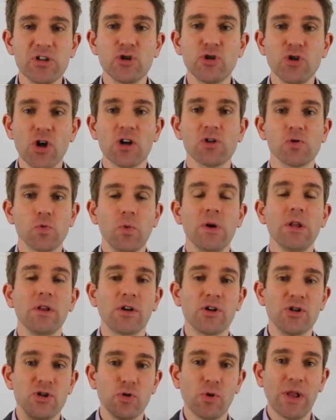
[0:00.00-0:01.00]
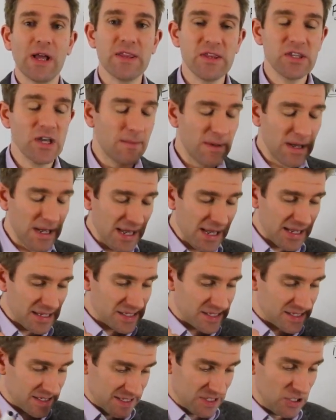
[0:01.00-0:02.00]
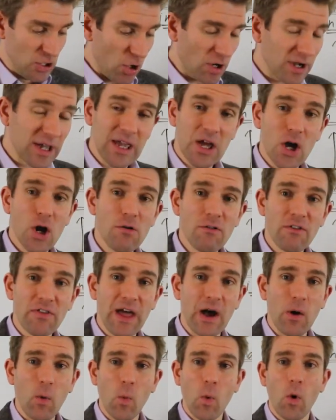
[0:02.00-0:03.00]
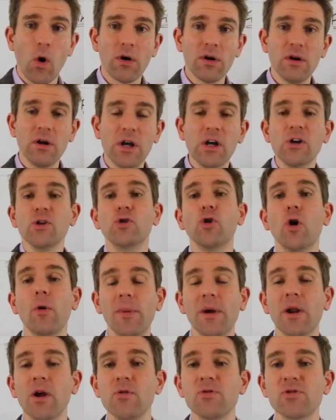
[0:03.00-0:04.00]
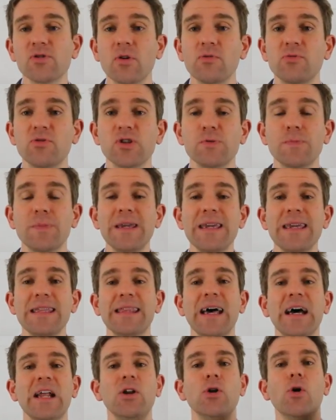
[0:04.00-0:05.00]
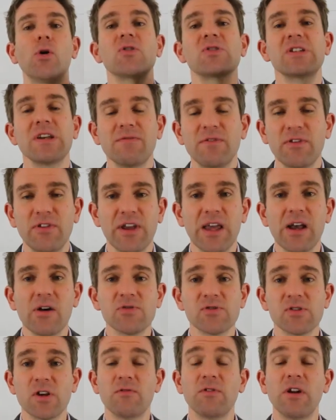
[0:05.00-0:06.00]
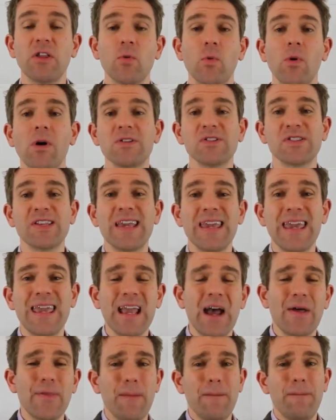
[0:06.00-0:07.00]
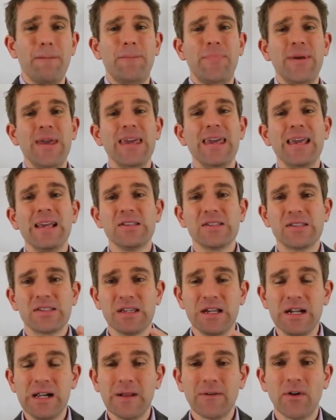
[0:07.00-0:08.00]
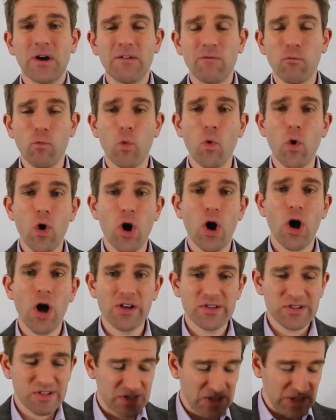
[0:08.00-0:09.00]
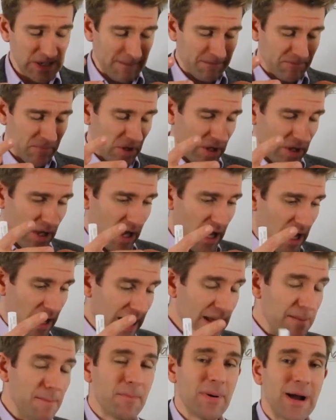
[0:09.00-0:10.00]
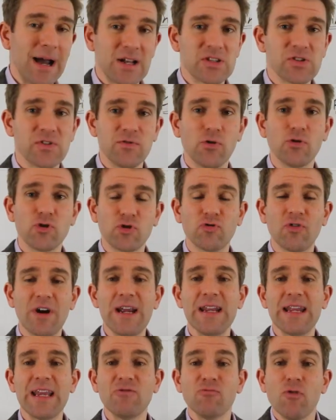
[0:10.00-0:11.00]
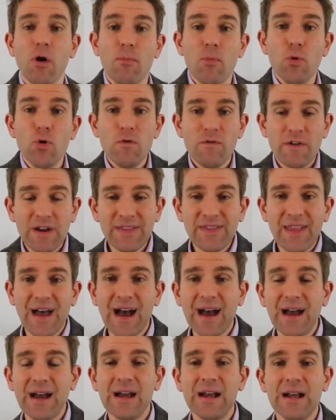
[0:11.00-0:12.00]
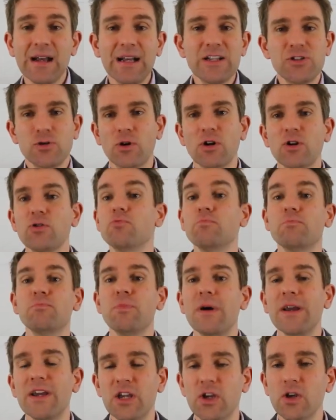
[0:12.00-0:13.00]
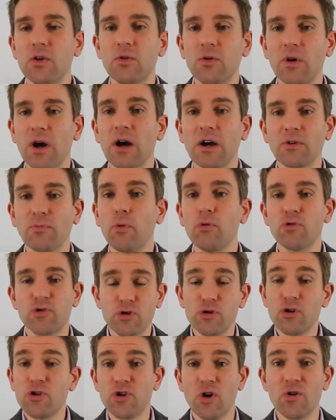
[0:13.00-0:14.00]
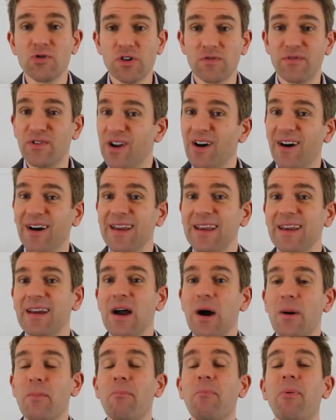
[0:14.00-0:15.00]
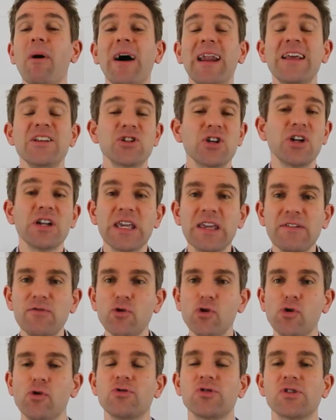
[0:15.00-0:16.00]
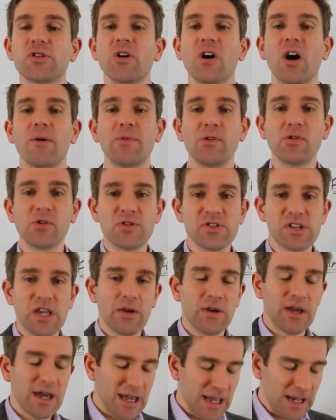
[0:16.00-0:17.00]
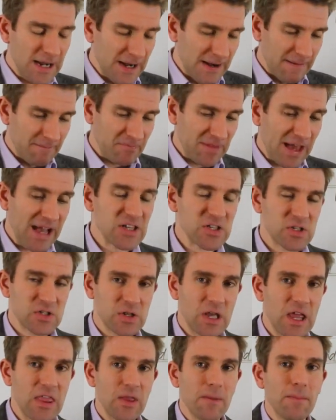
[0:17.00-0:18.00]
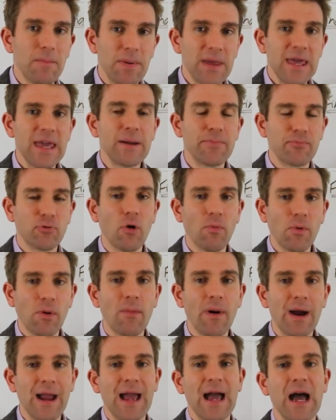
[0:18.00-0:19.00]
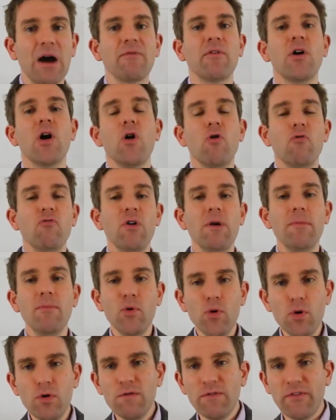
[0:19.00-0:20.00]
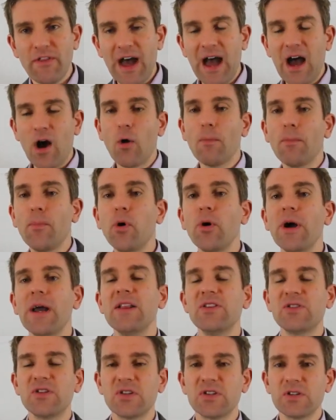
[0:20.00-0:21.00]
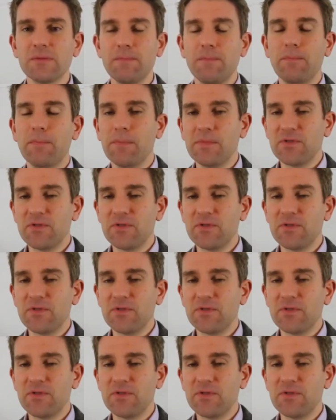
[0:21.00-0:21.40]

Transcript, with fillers: it just will because you'll end up knocking over that one domino, so to speak, that knocks everything else over. In other words, taking out the biggest, kind of worst uh, impact of your trading, removing that, it's not going to make you uh, Paul Tudor Jones overnight, but it's going to give you a good start because you can say, okay, that's the big problem I have. Remove that, put into some